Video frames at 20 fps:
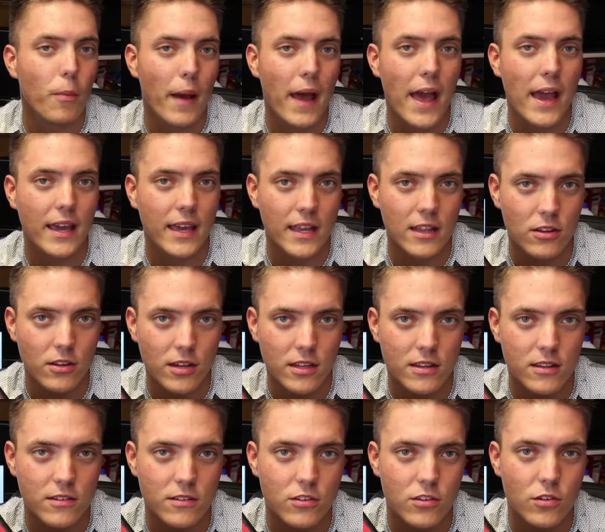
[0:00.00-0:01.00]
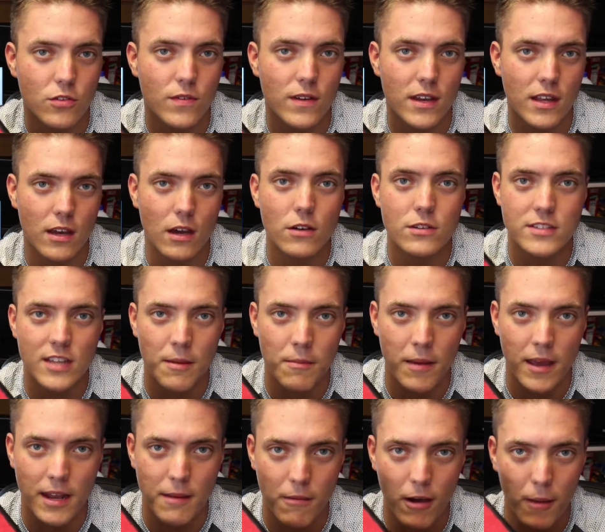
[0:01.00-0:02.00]
back and look at the two videos I
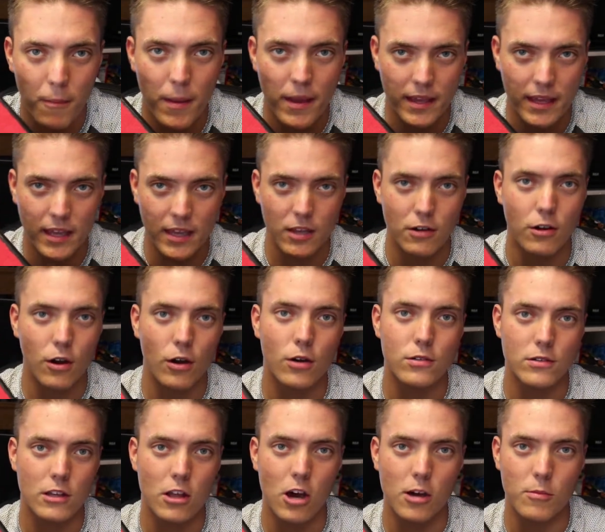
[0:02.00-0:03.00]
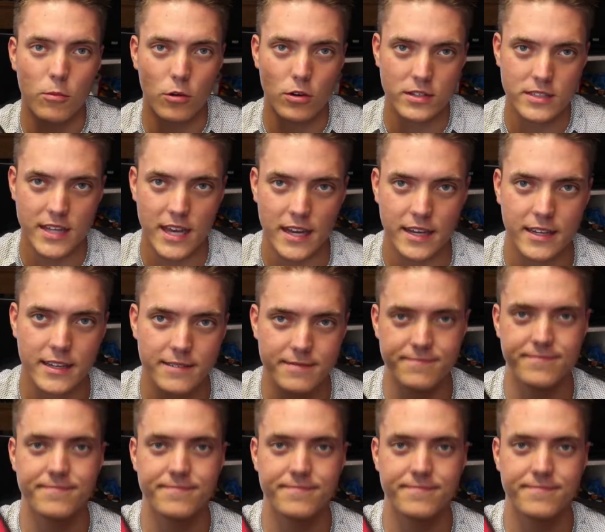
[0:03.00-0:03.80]
made about making your own longboard deck.